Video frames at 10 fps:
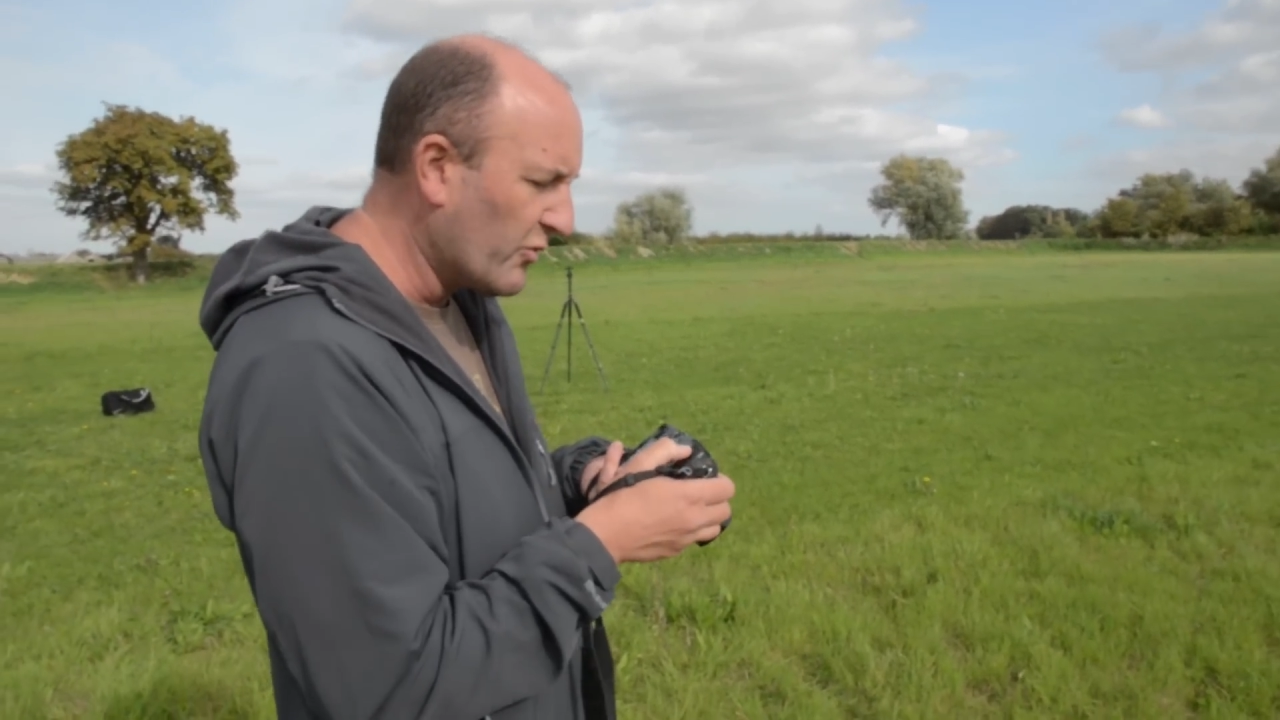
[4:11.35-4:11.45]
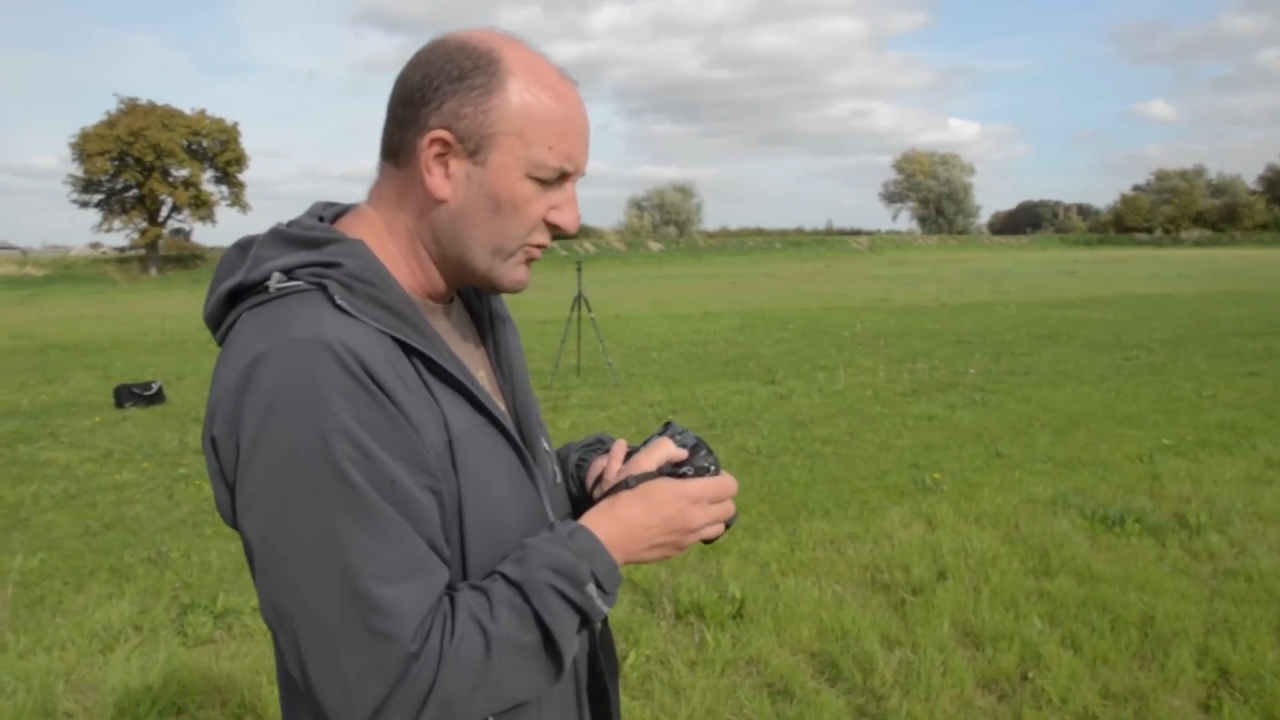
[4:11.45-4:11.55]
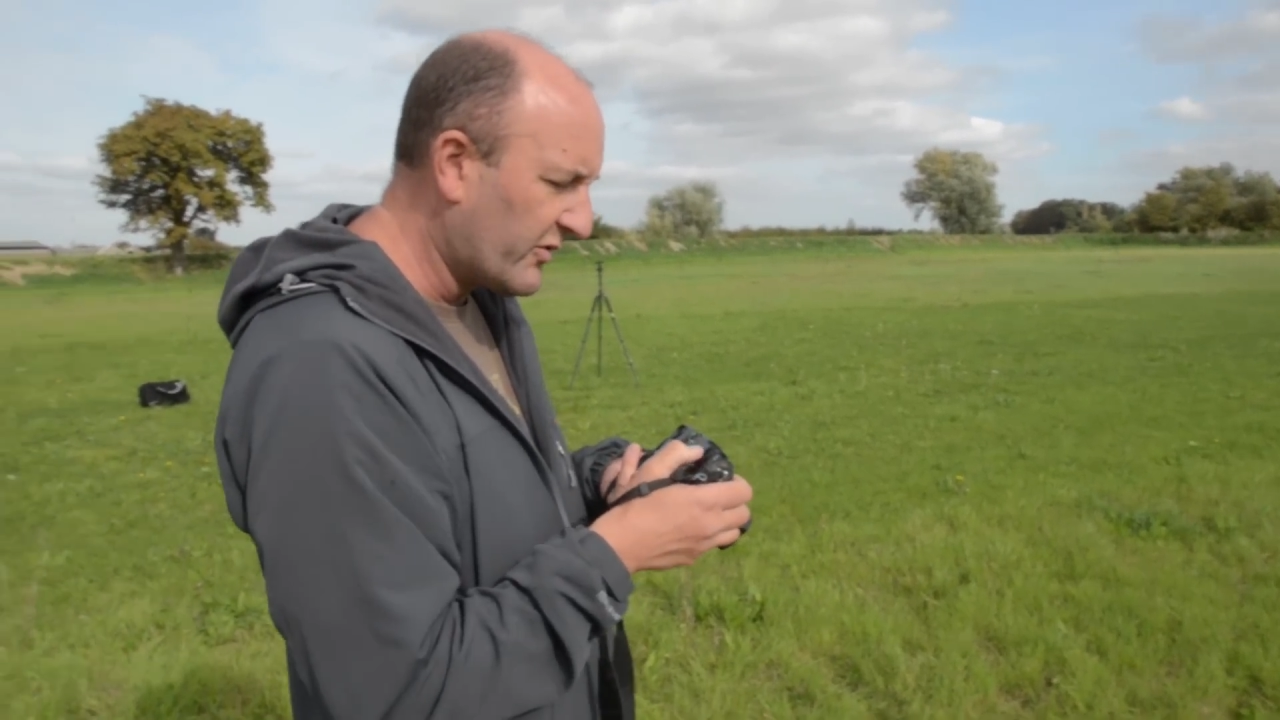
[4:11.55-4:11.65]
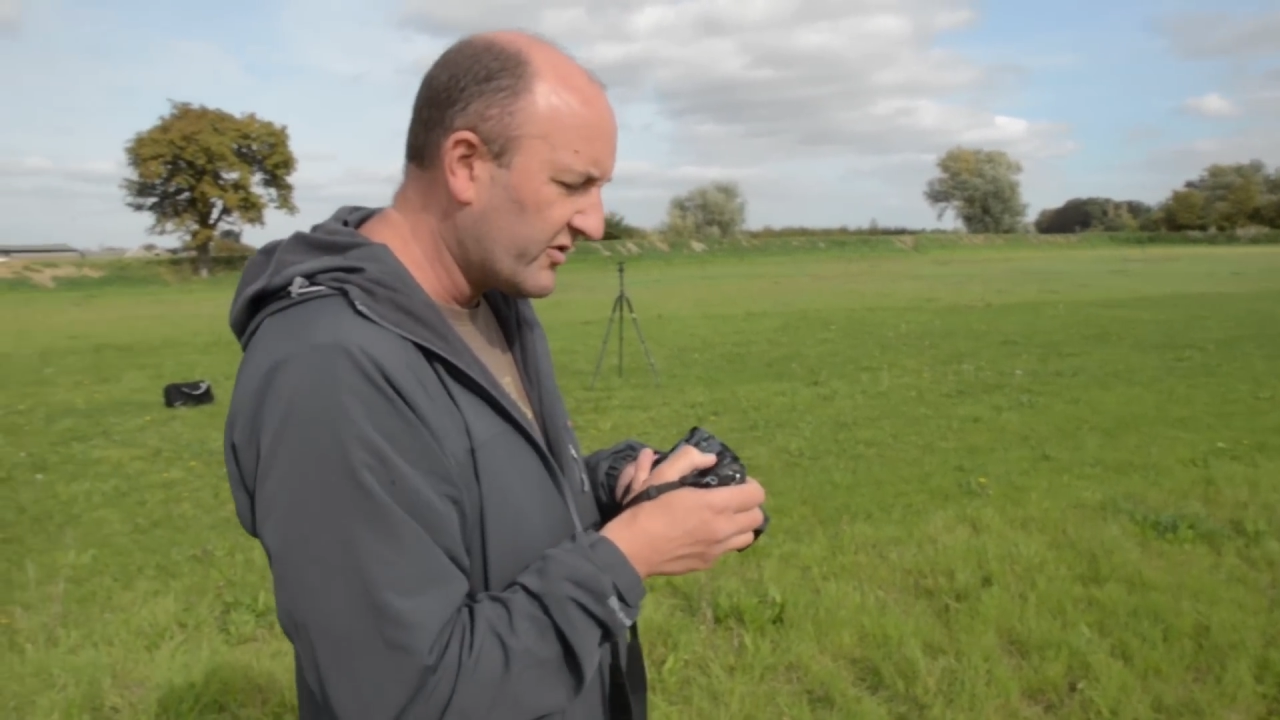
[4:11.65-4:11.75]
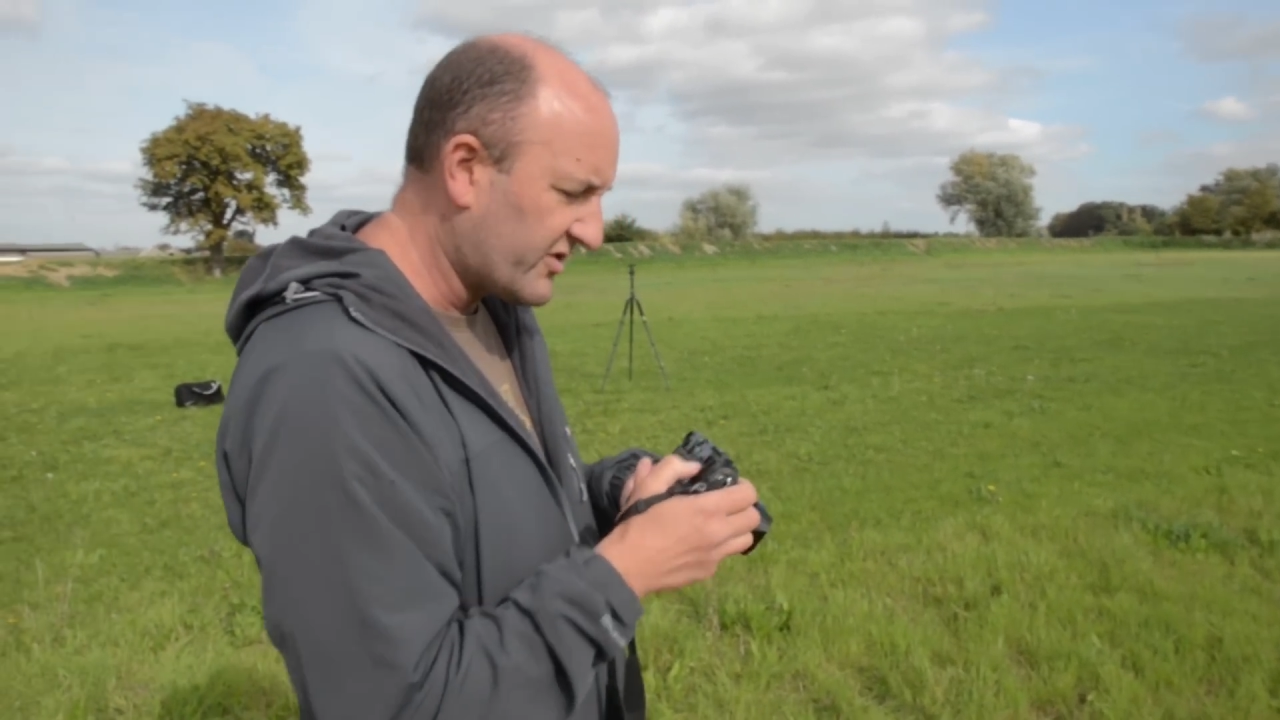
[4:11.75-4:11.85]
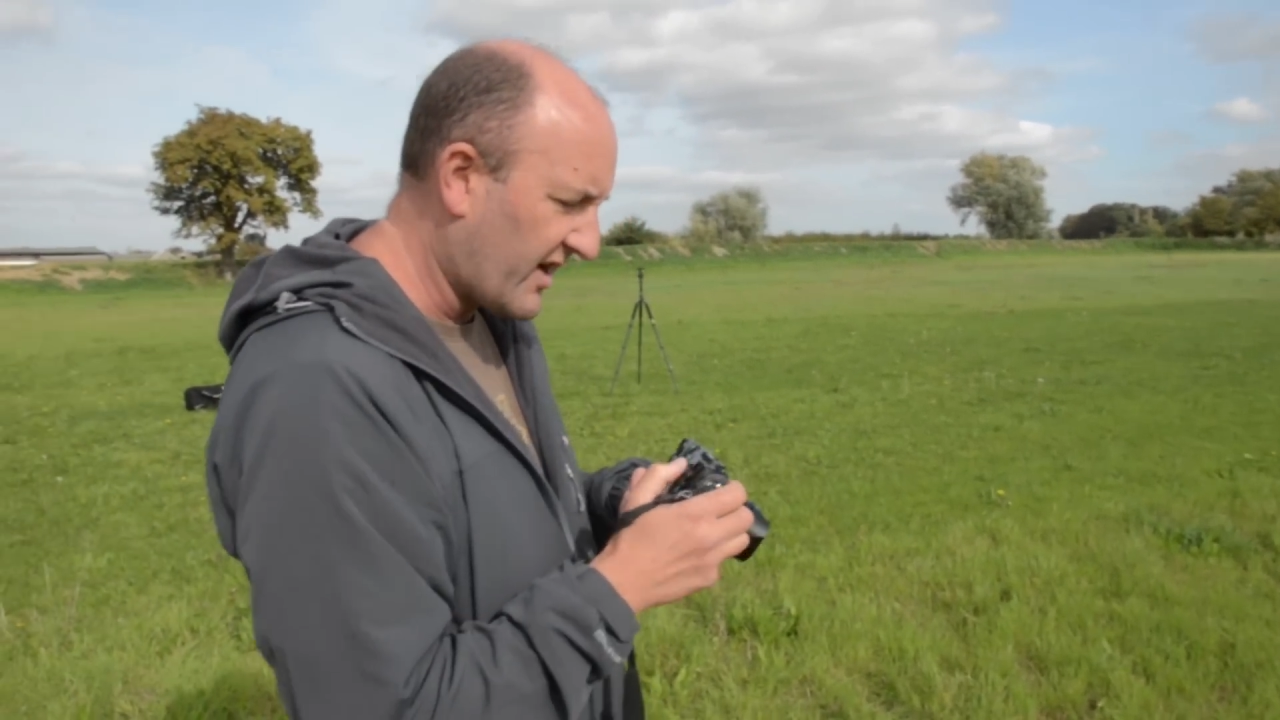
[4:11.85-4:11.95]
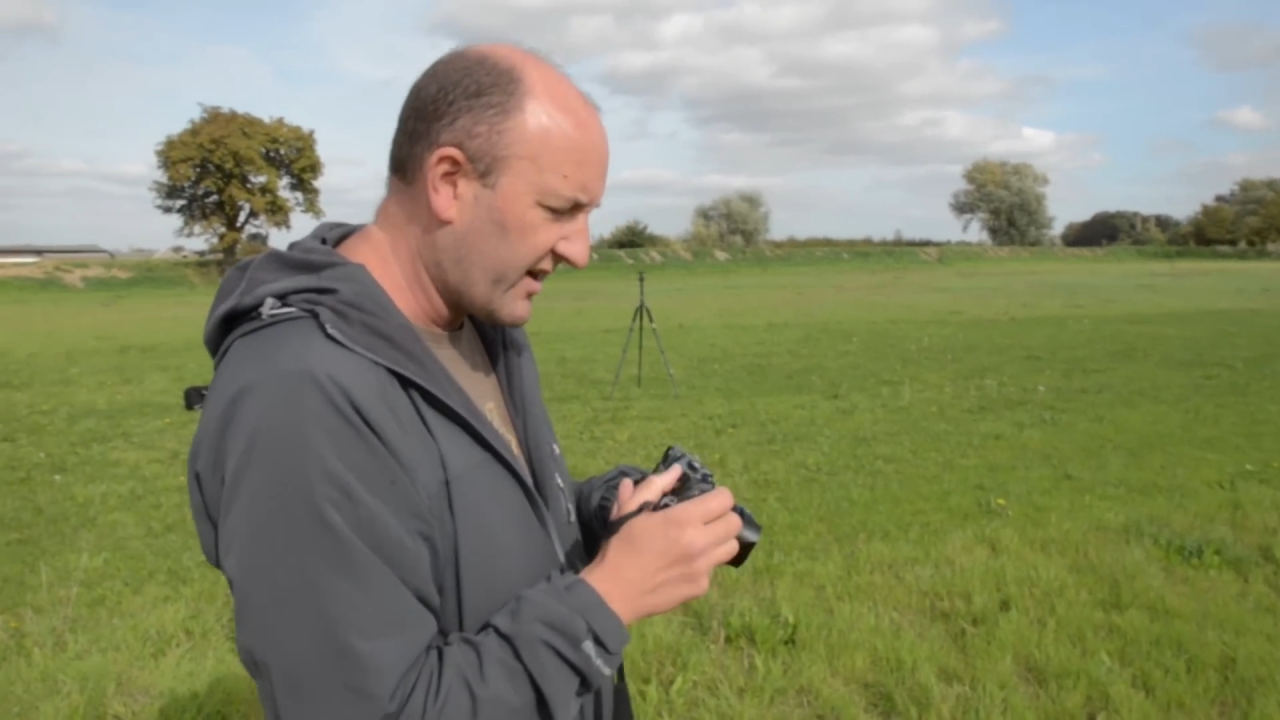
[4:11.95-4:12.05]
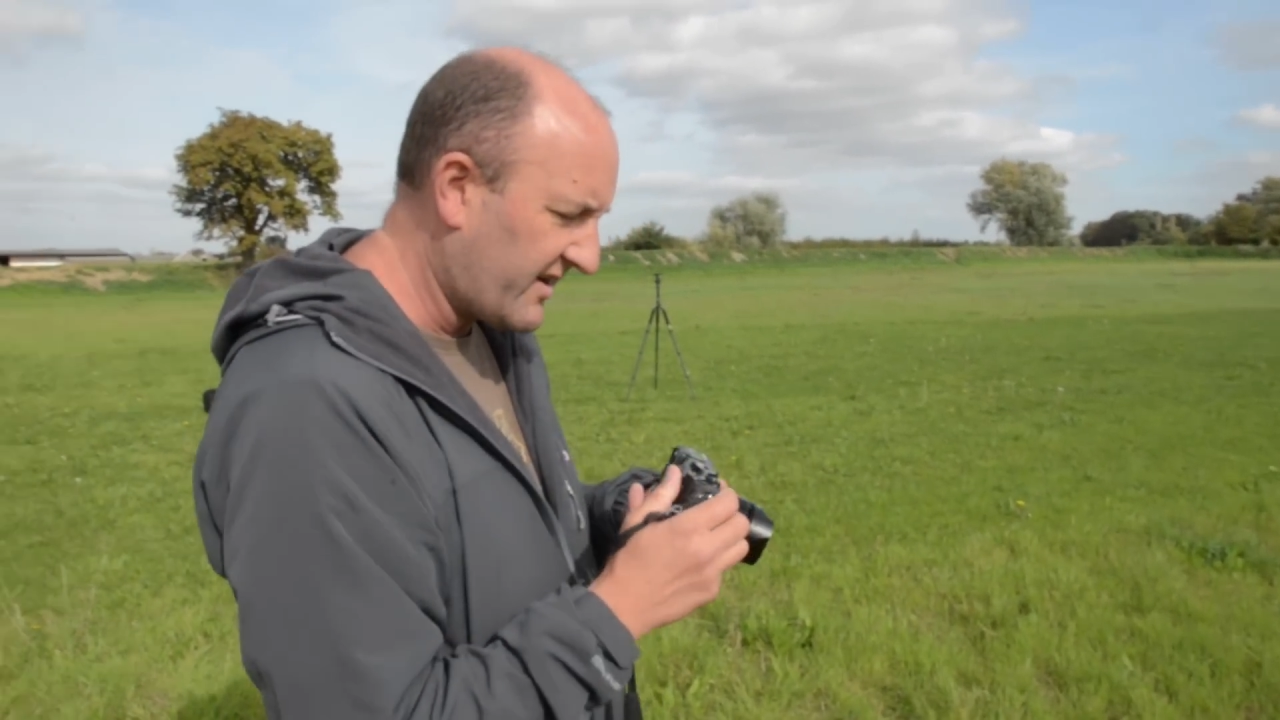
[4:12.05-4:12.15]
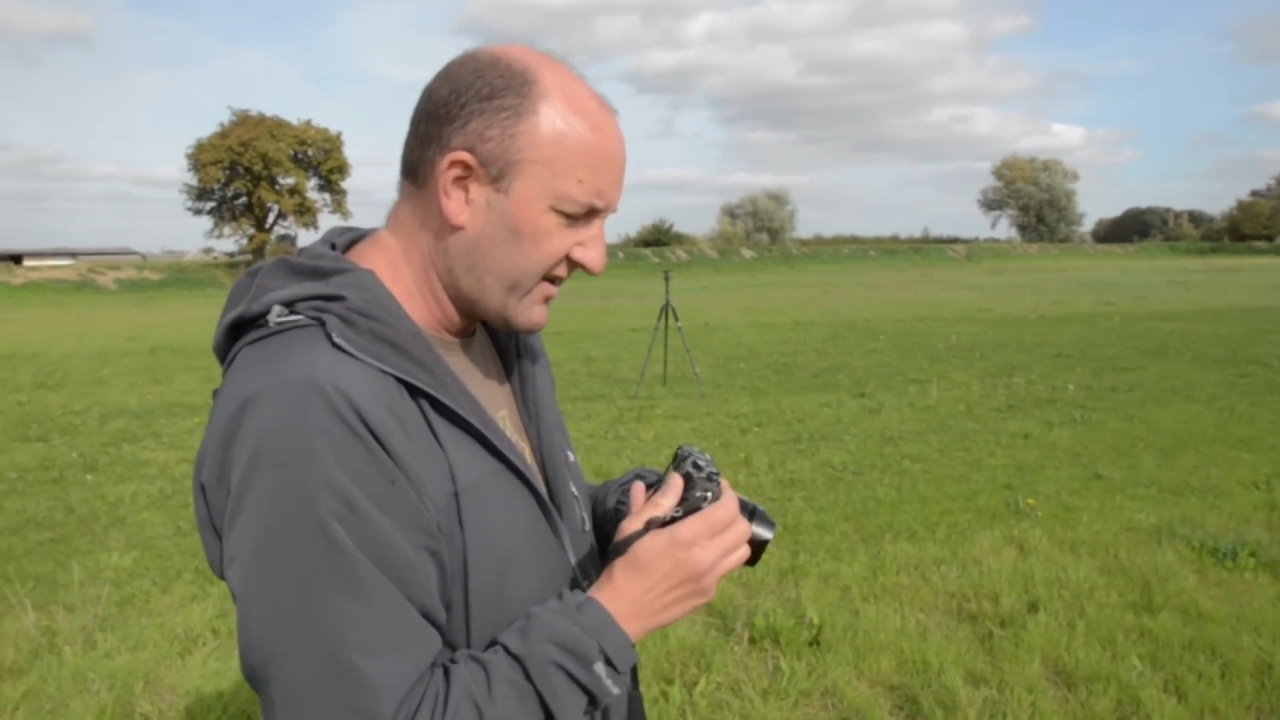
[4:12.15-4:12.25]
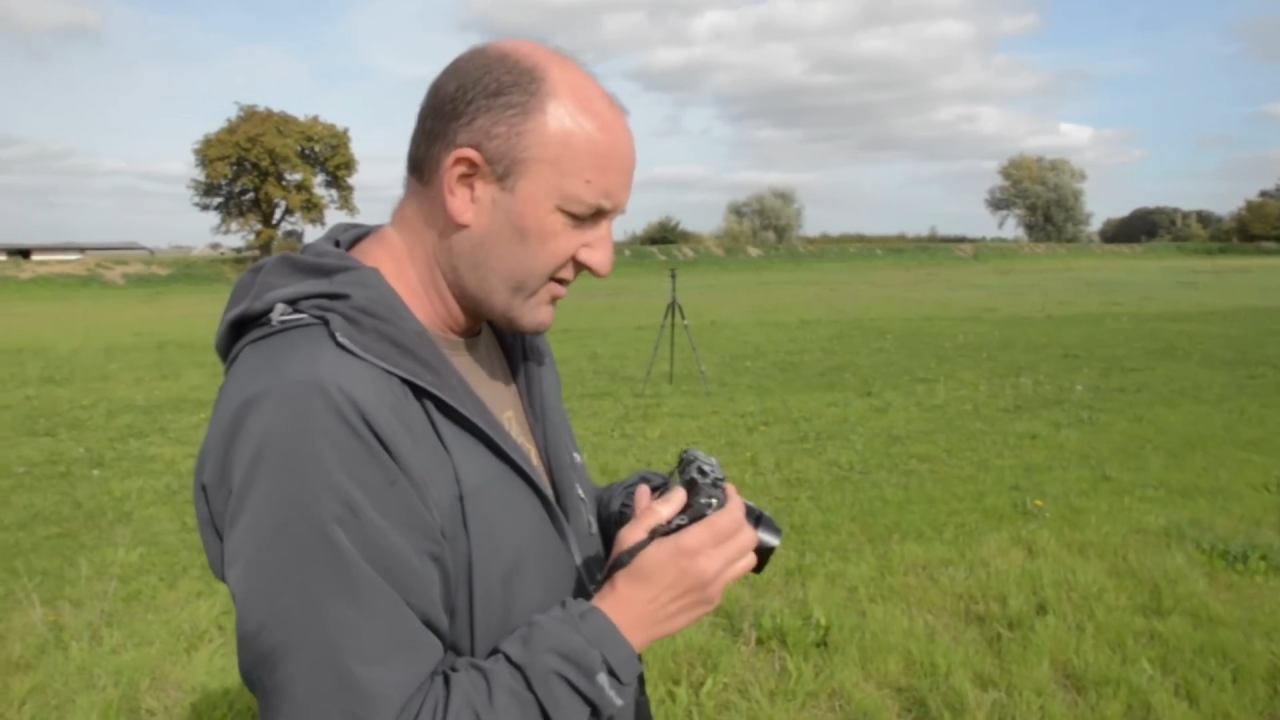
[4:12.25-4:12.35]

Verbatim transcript: Smooth and shiny,